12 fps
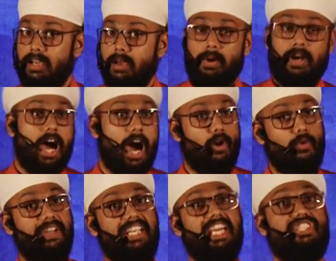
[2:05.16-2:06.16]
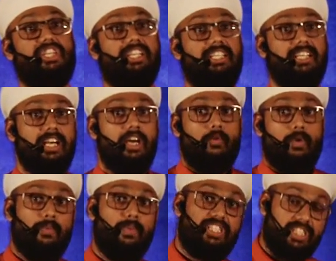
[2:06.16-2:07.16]
But how do we teach it?
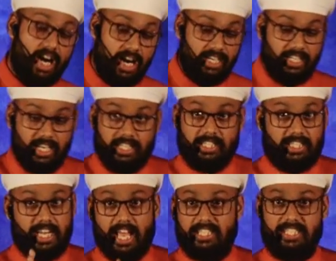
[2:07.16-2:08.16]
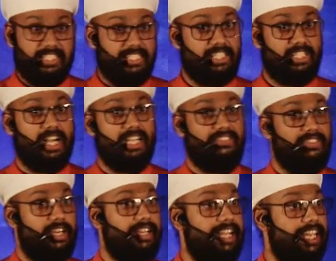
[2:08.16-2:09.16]
When we start, class 6, they start
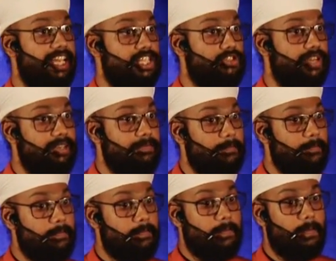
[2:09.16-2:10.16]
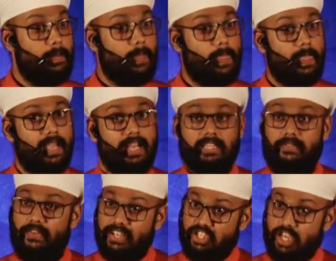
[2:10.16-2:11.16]
reading history. The
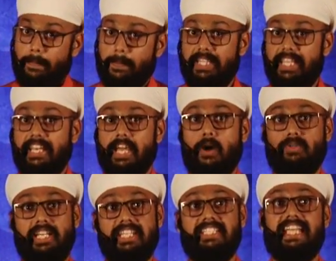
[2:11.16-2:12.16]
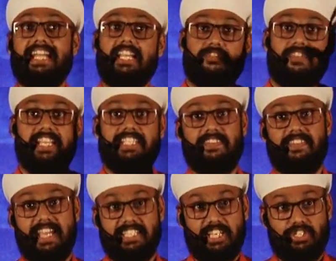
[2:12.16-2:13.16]
first chapter they encounter is Indus Valley
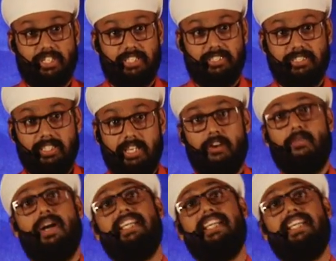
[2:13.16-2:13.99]
Civilization. What